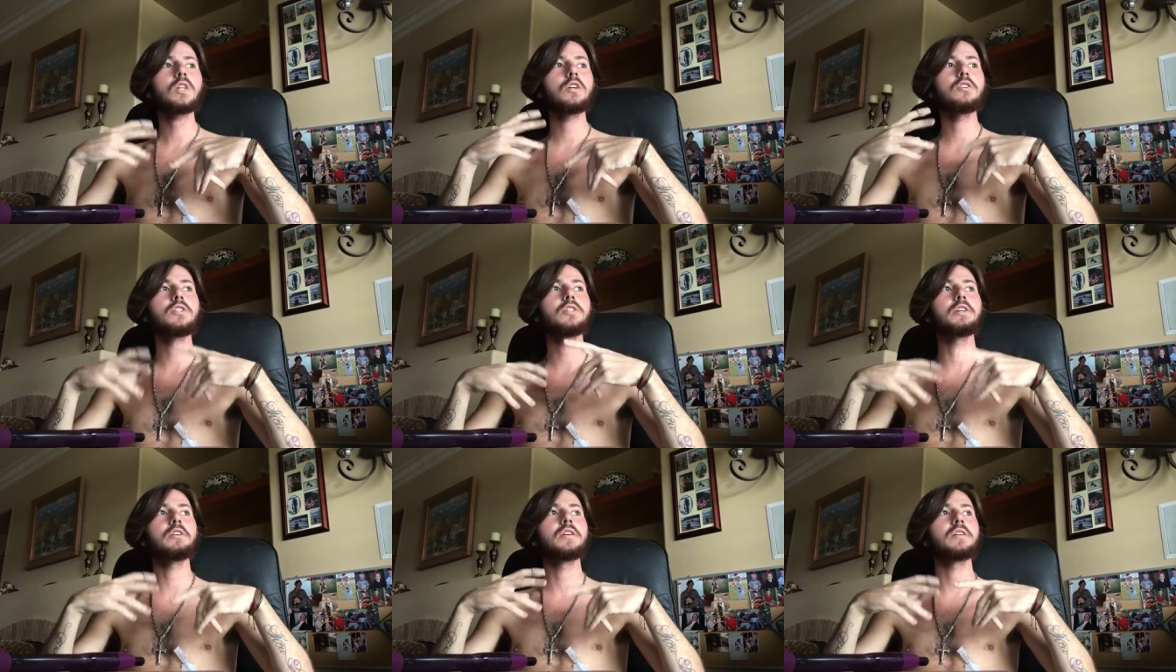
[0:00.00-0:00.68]

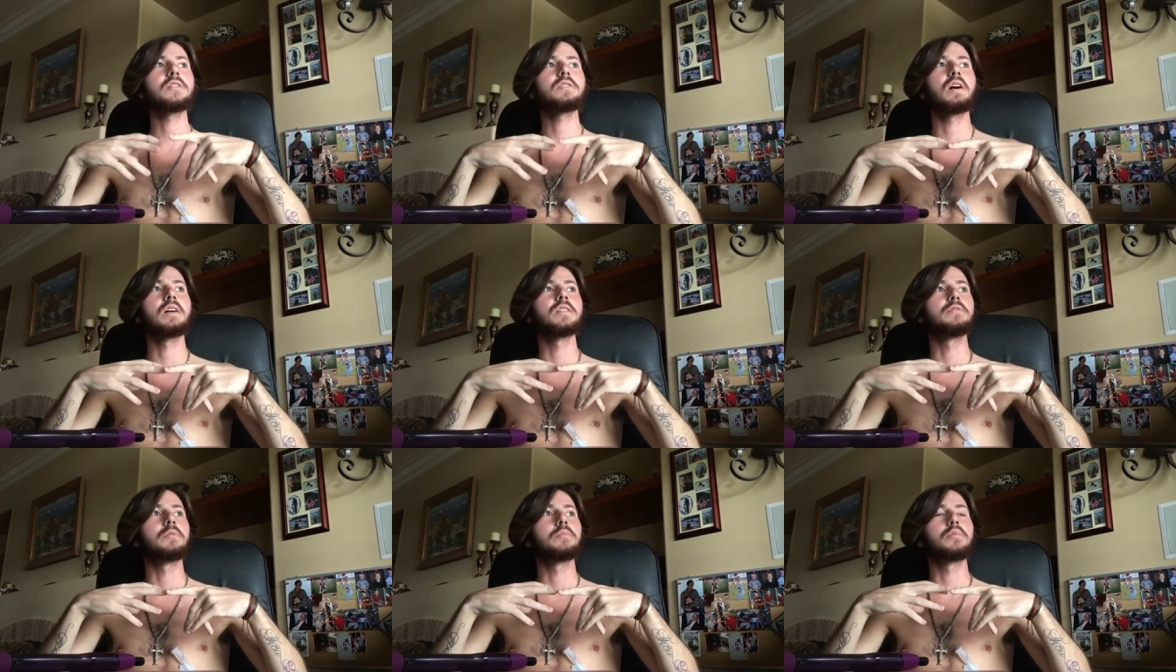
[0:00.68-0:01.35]
serious
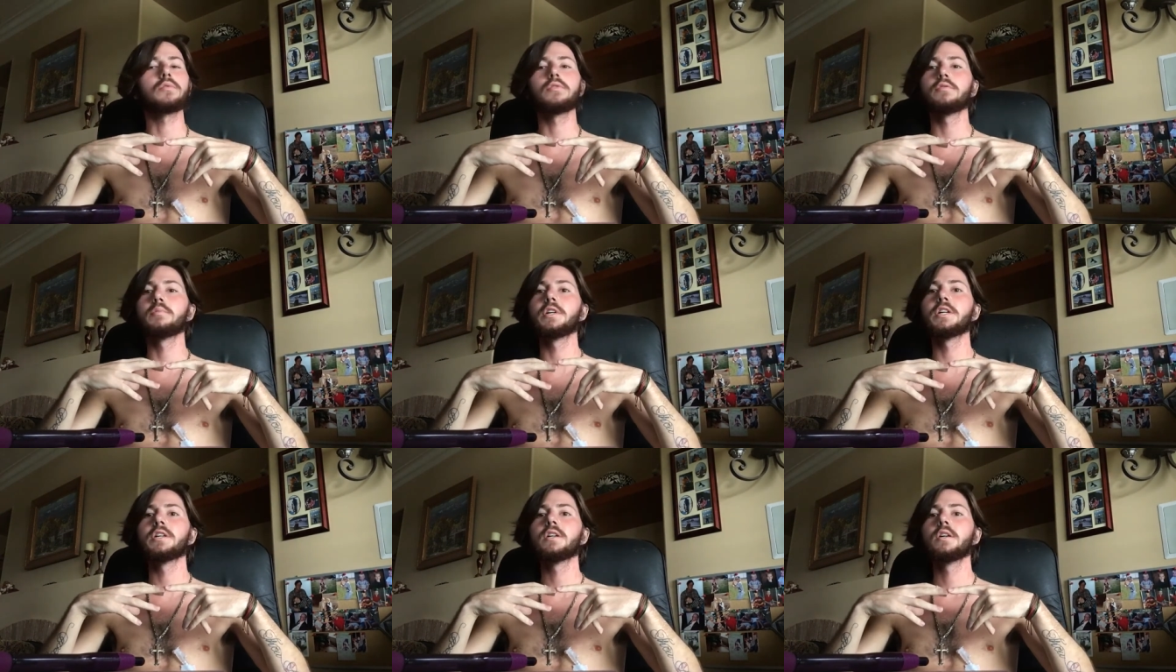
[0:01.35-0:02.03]
signs of
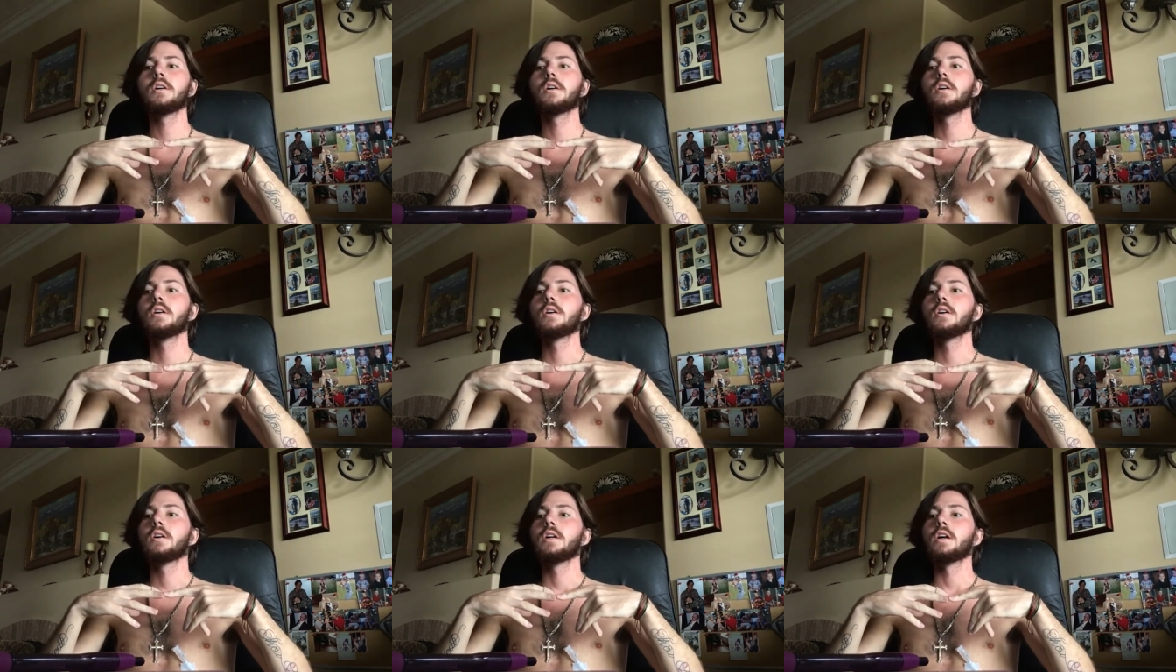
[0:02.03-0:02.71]
improvement.
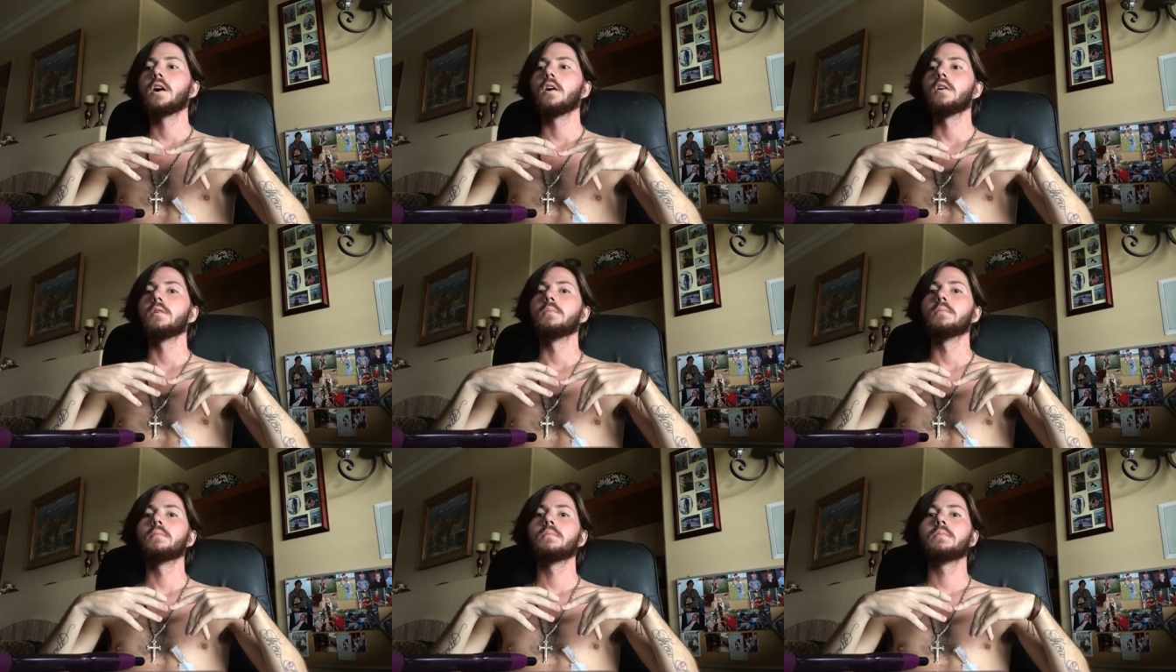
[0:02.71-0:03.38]

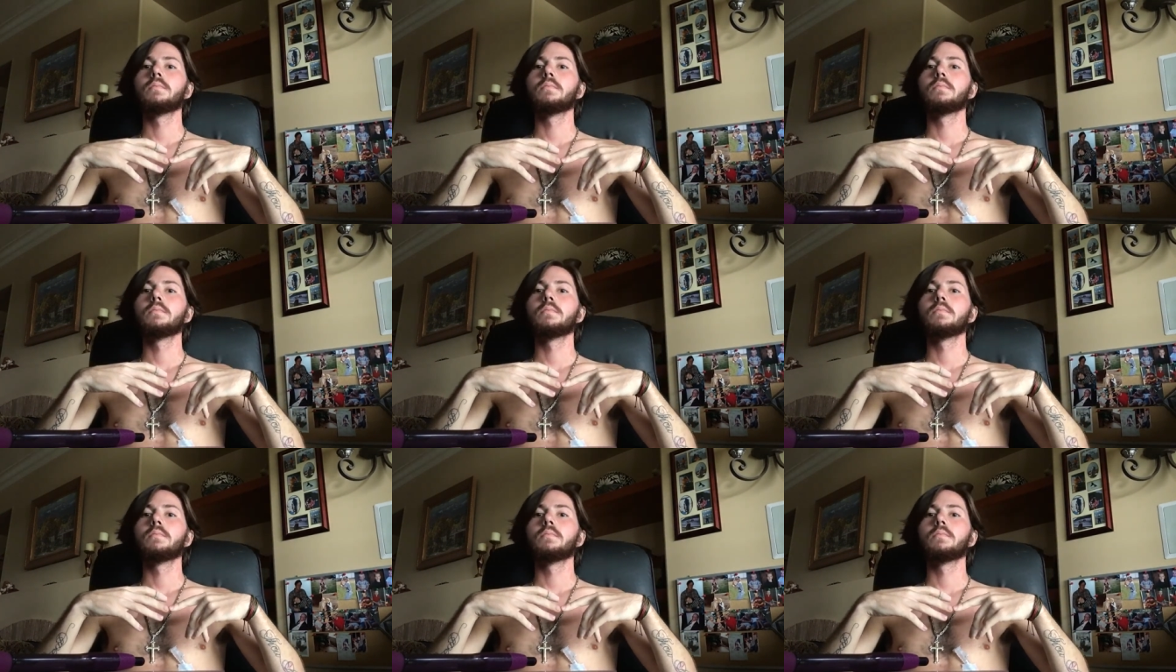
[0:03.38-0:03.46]
Um,